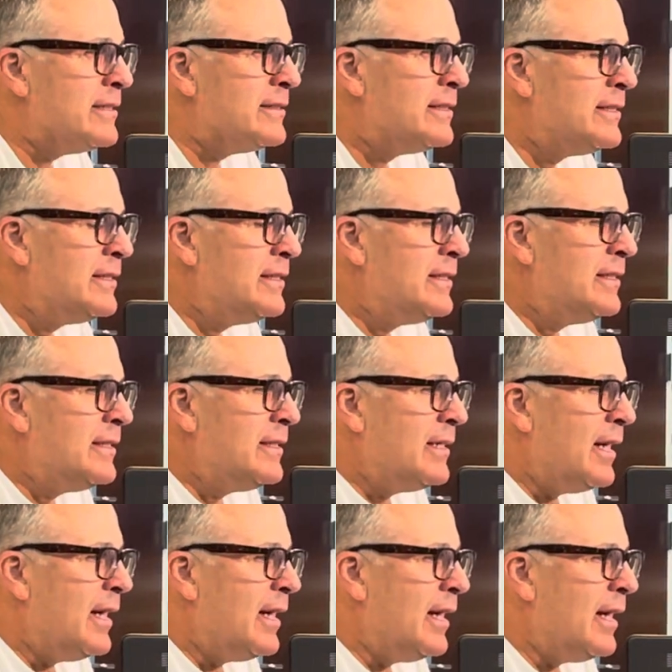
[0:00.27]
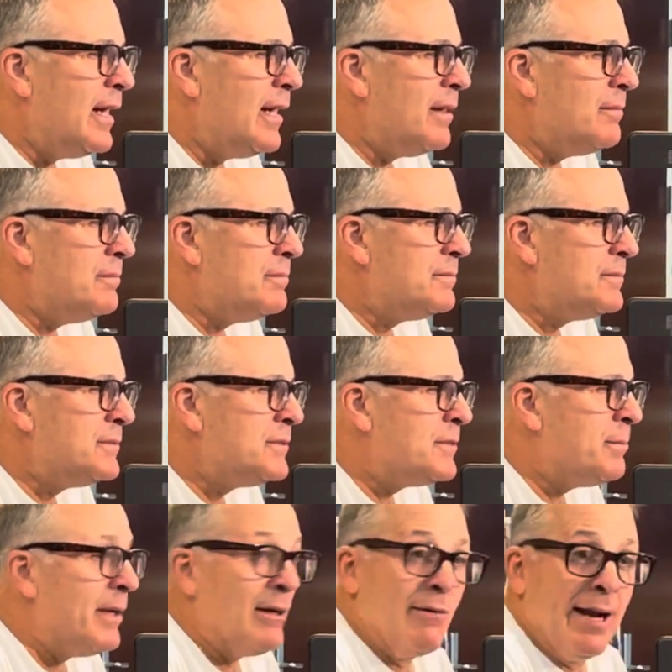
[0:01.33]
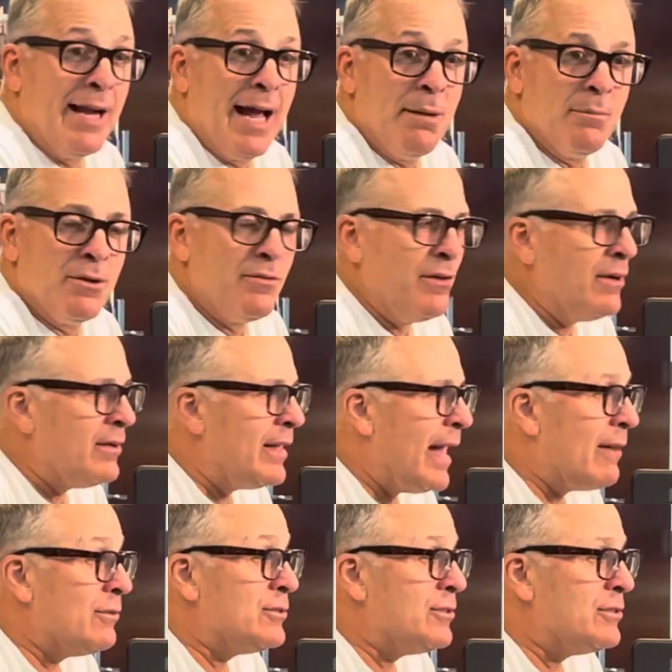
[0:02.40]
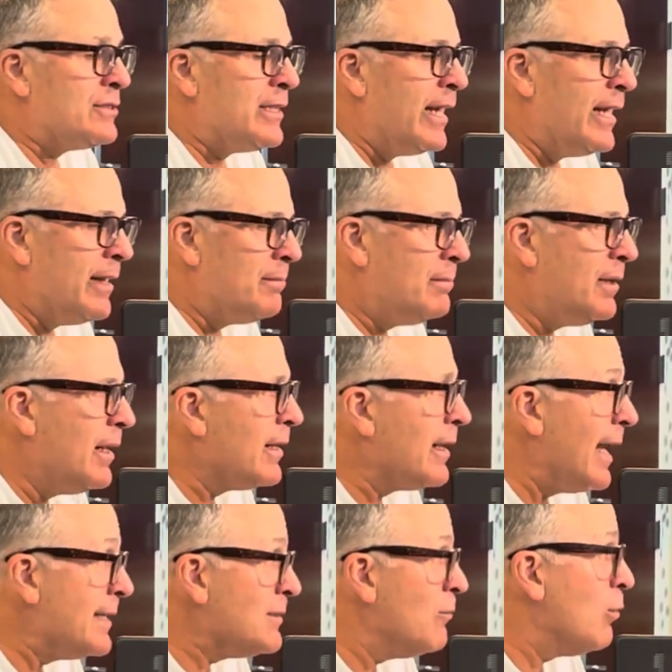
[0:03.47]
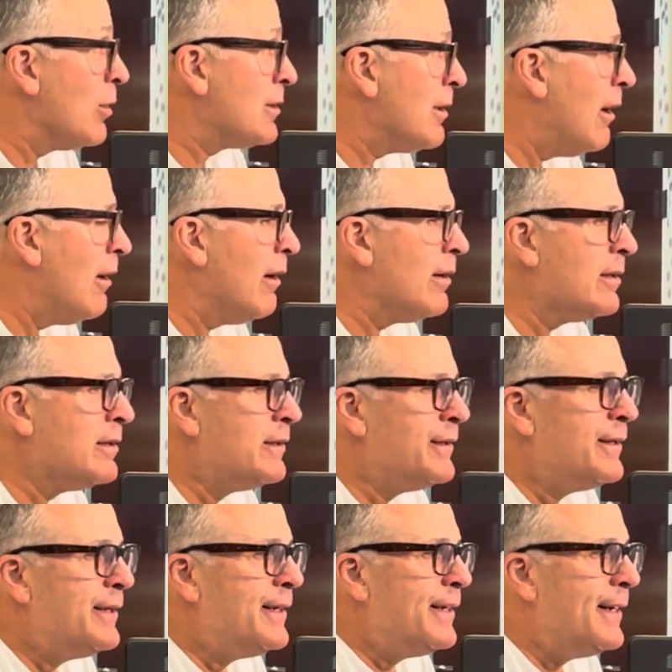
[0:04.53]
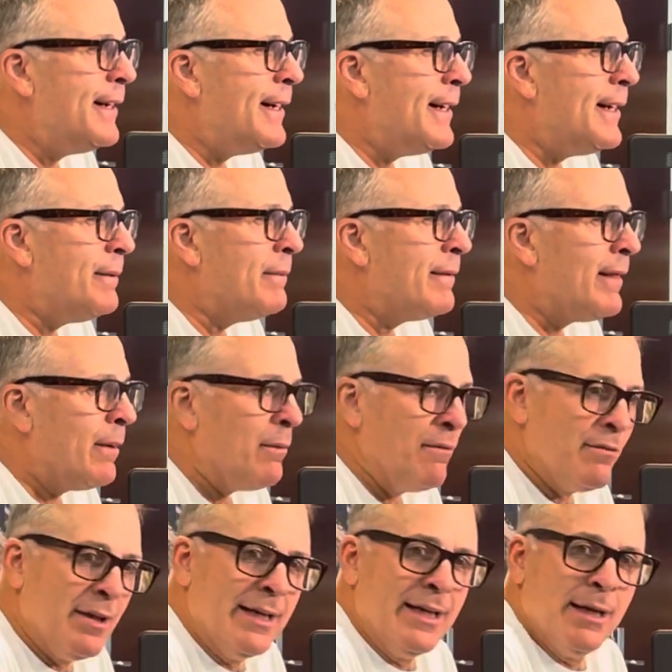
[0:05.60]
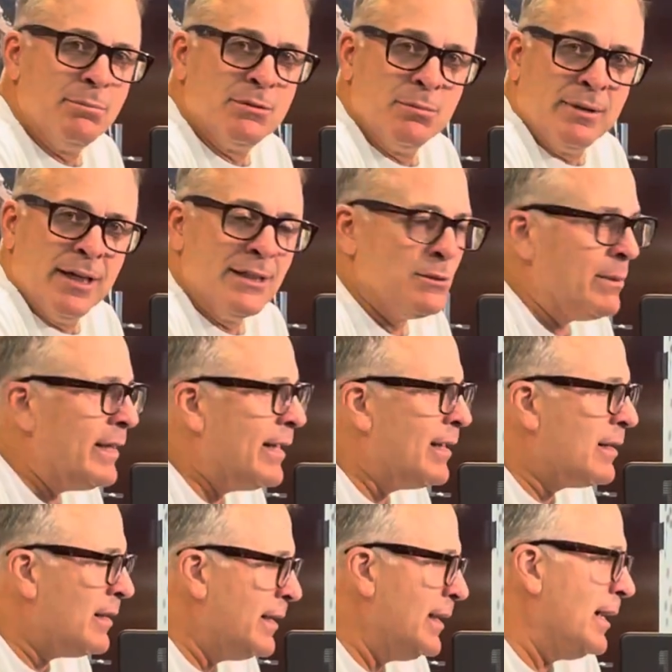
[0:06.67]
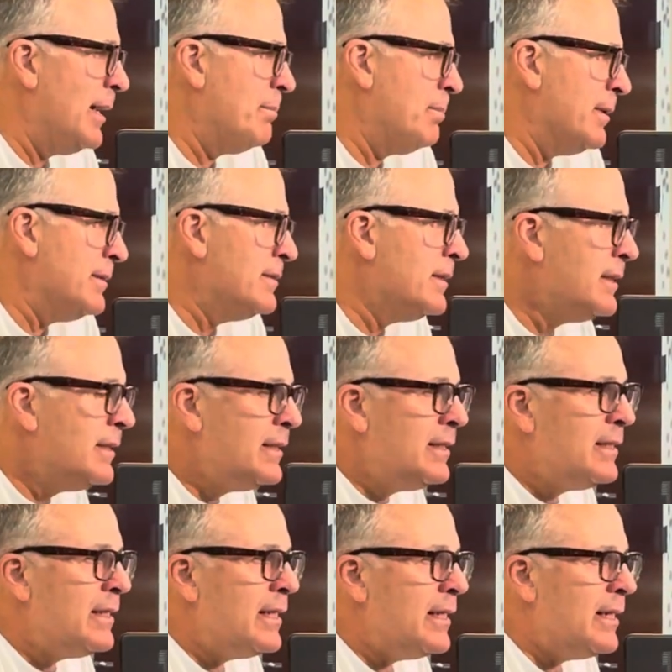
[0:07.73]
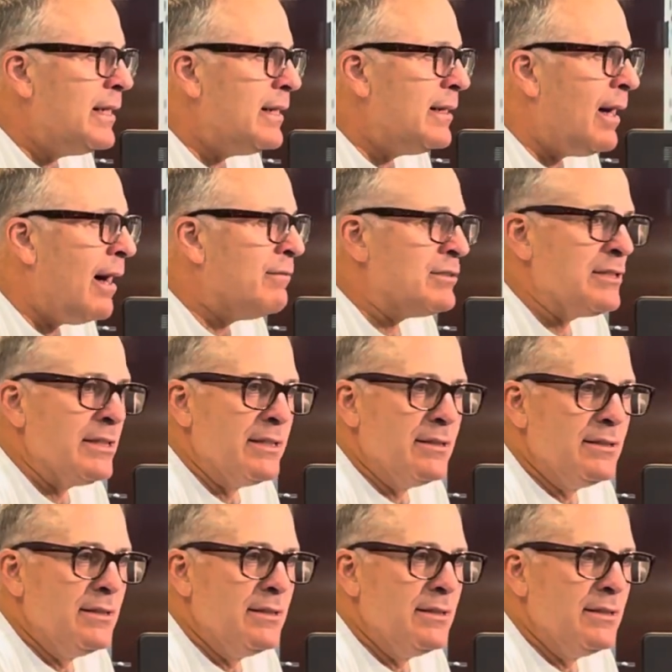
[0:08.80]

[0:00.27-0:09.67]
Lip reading: and should be a great atmosphere at Acrisure Stadium. The guys have worked hard. We think we've cleaned up some things we need to clean up, and obviously,